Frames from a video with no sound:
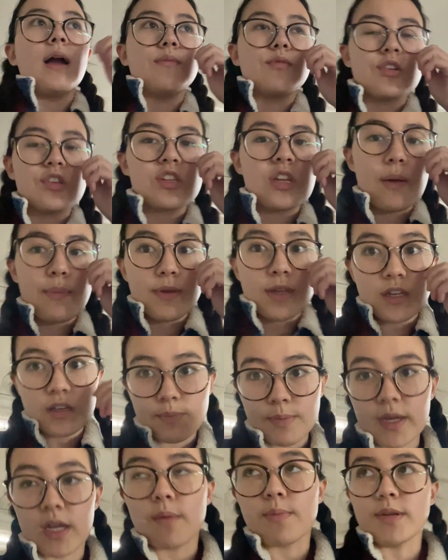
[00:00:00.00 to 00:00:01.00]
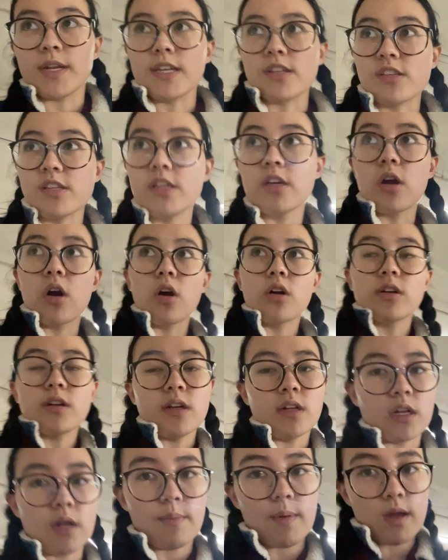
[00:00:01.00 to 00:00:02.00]
I'm just stopping in to pick up an SD card
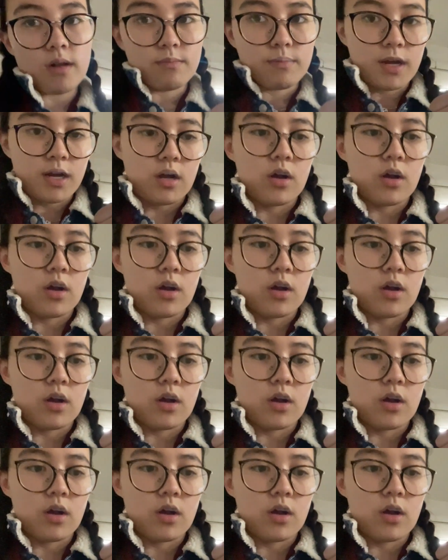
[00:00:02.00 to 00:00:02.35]
and I'm heading back